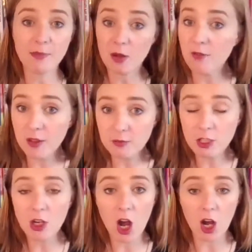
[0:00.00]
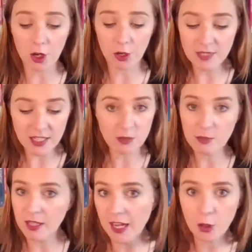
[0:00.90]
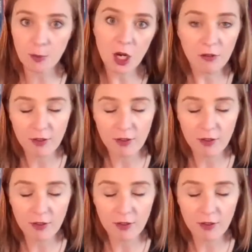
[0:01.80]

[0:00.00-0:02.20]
So invite them to your home, say to them they get a cup of